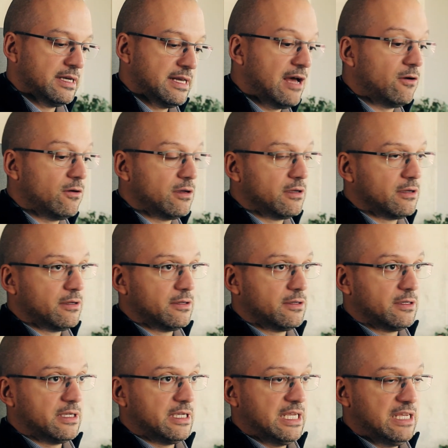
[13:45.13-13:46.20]
Now,
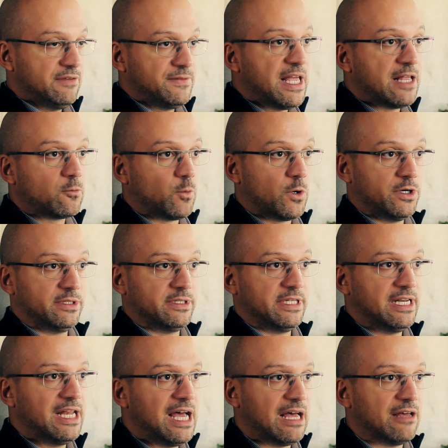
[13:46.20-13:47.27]
if that weren't
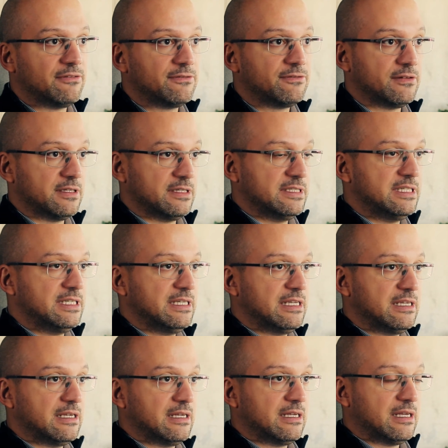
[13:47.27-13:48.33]
enough, the
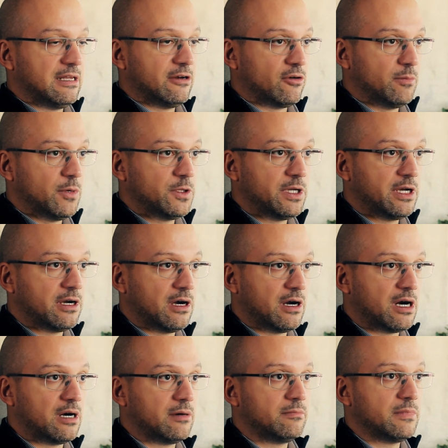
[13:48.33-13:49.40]
robotic
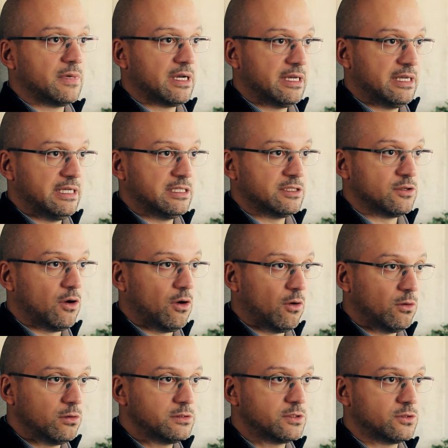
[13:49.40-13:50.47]
arm is
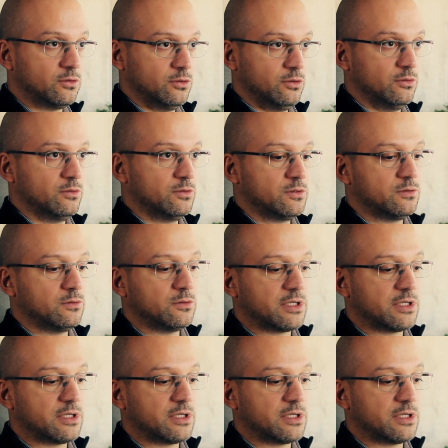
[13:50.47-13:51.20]
also used to